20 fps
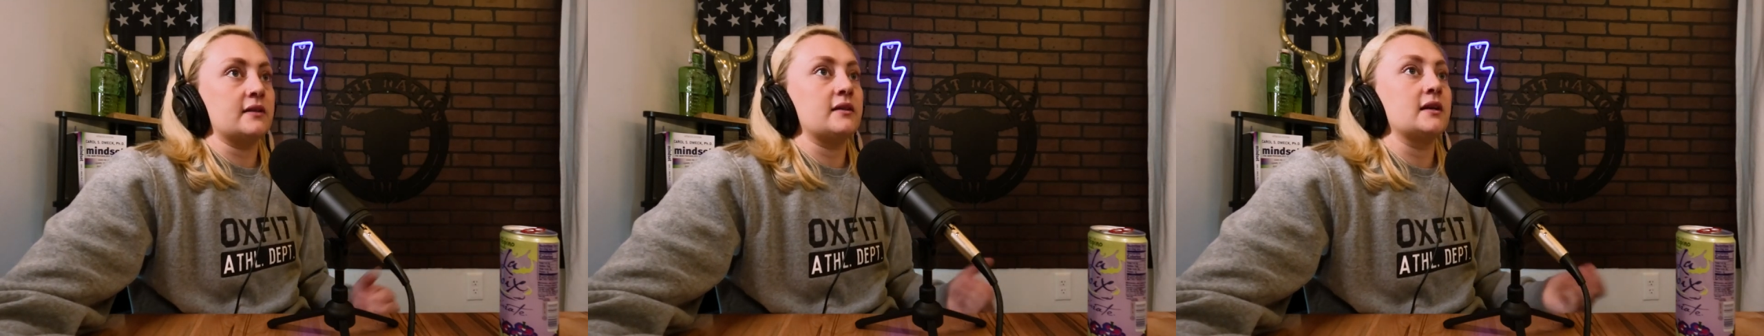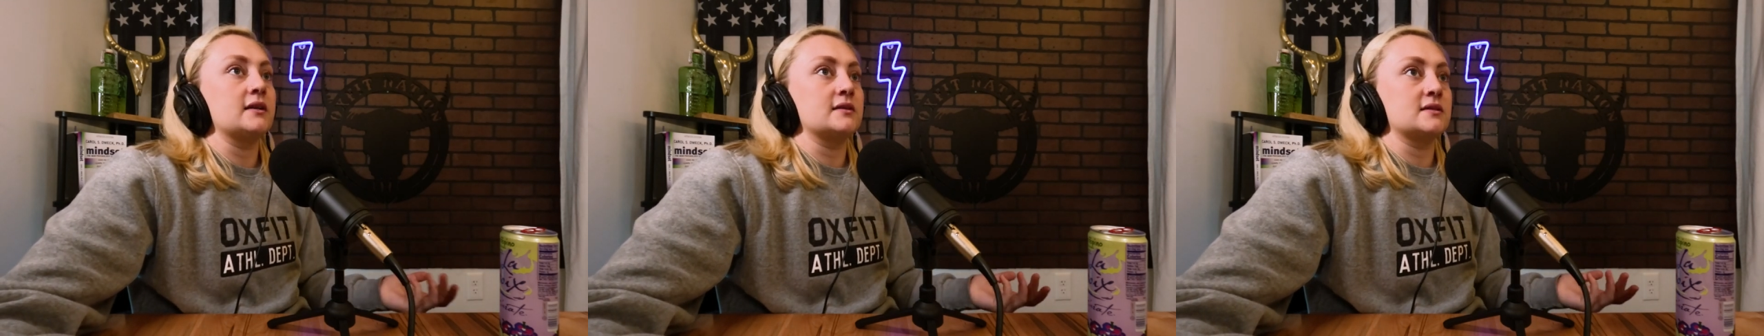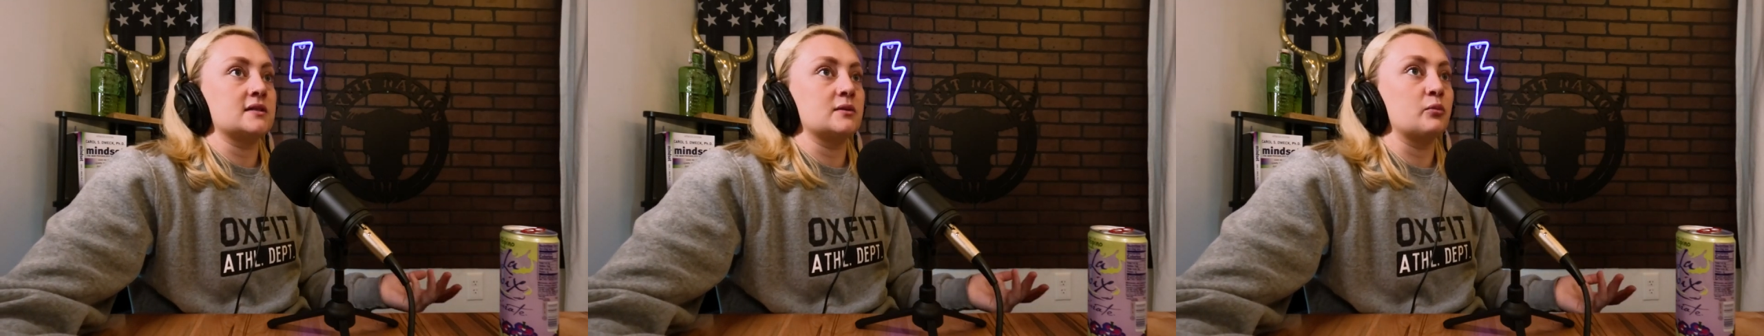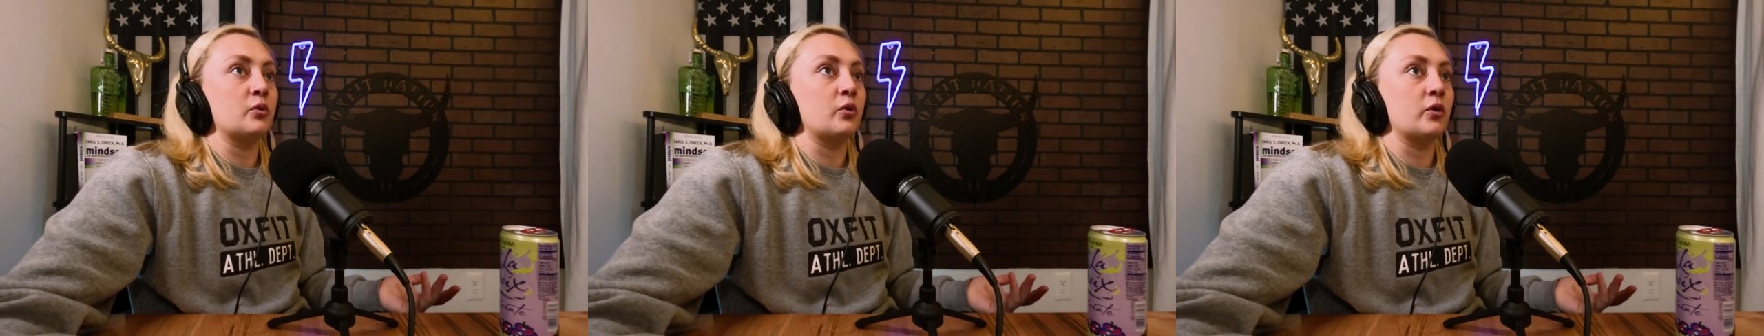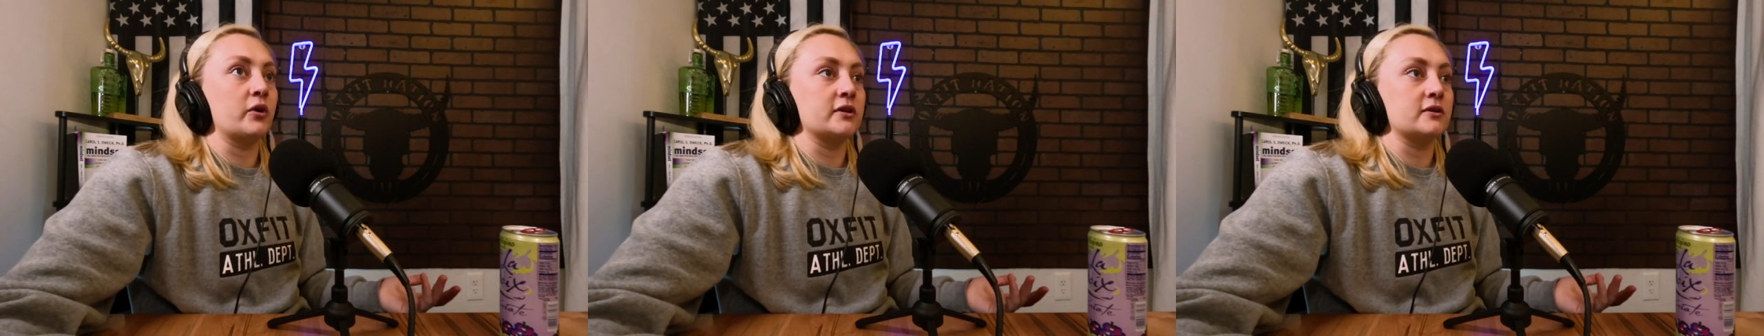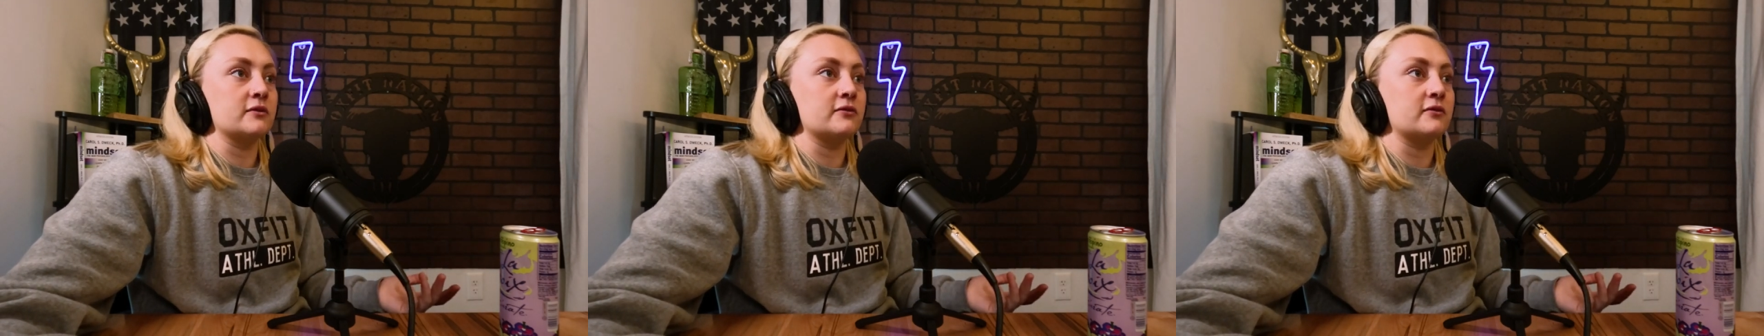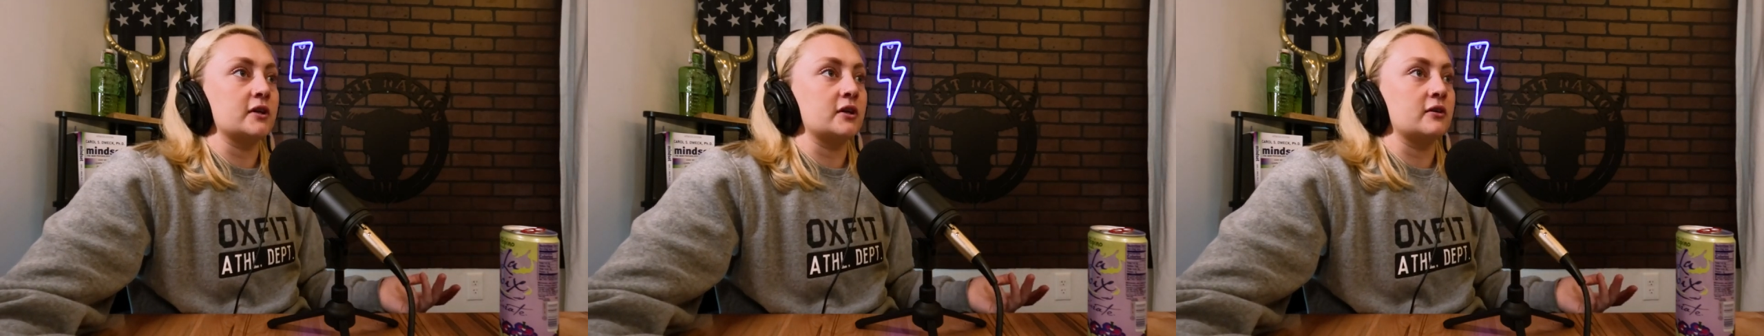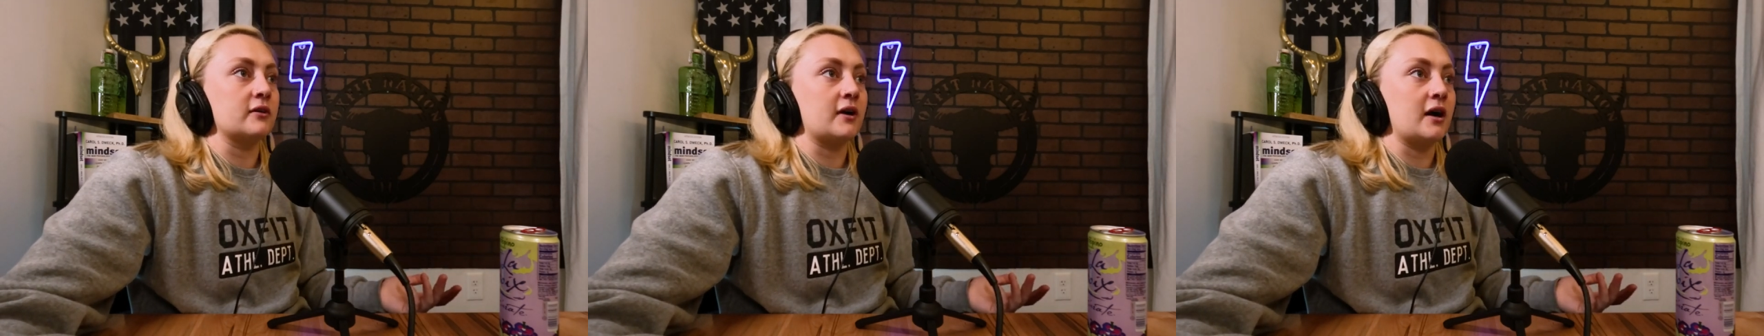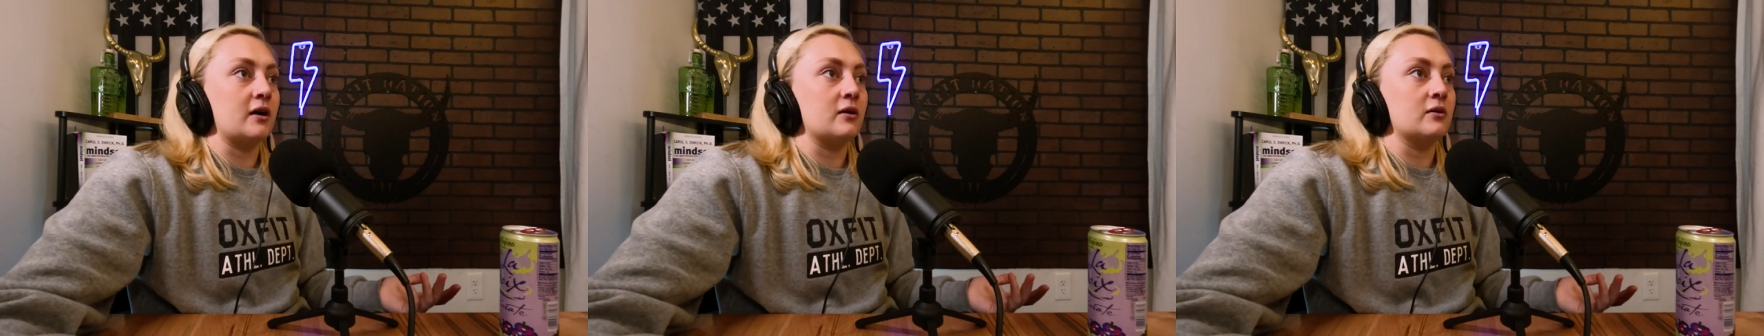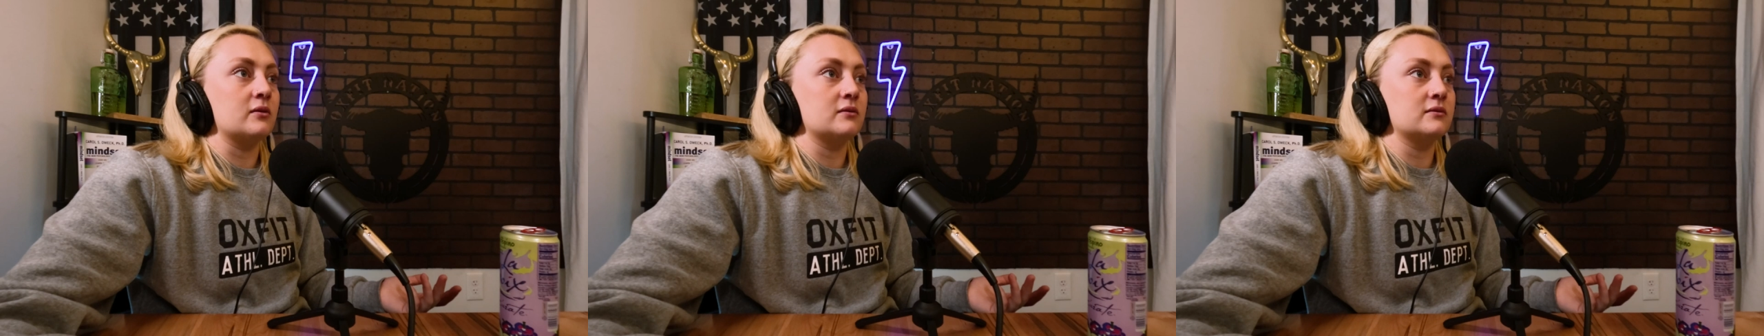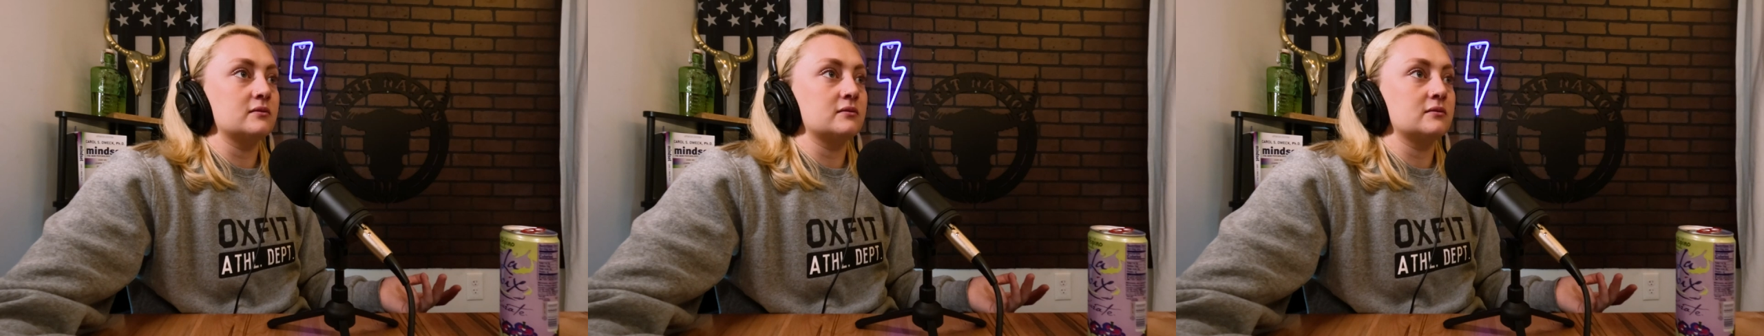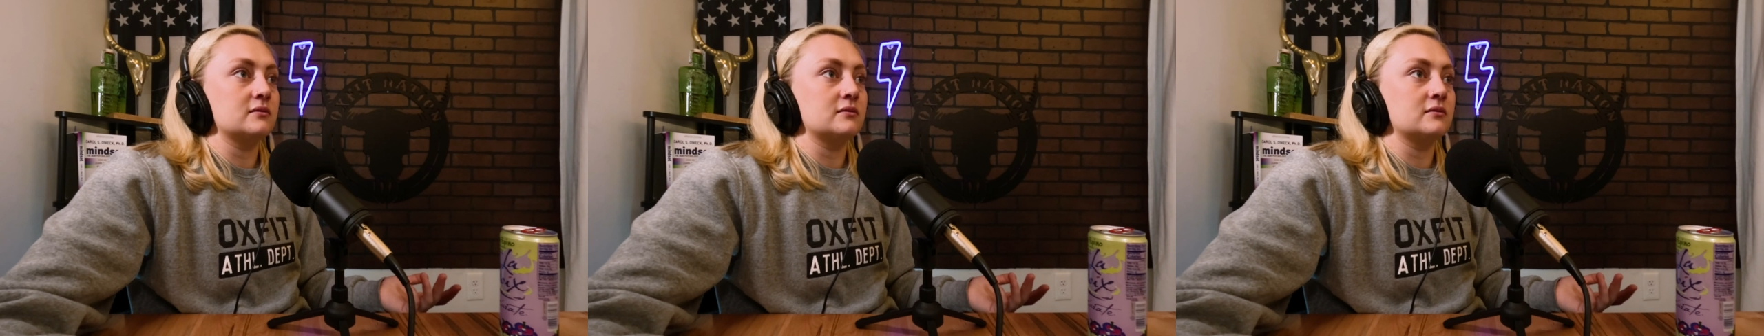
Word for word: i think it's important to figure out